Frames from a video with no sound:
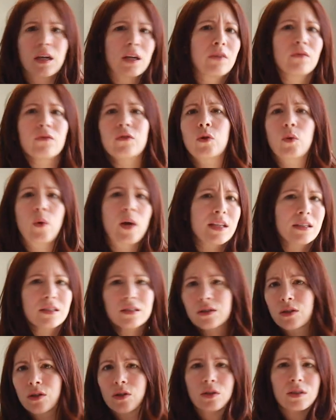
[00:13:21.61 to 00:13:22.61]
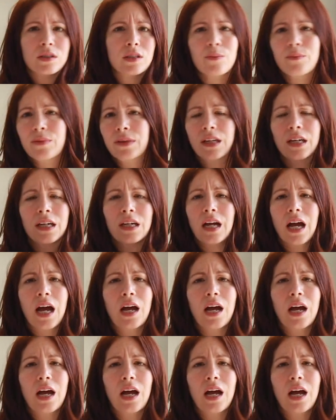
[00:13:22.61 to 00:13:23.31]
influenza or something.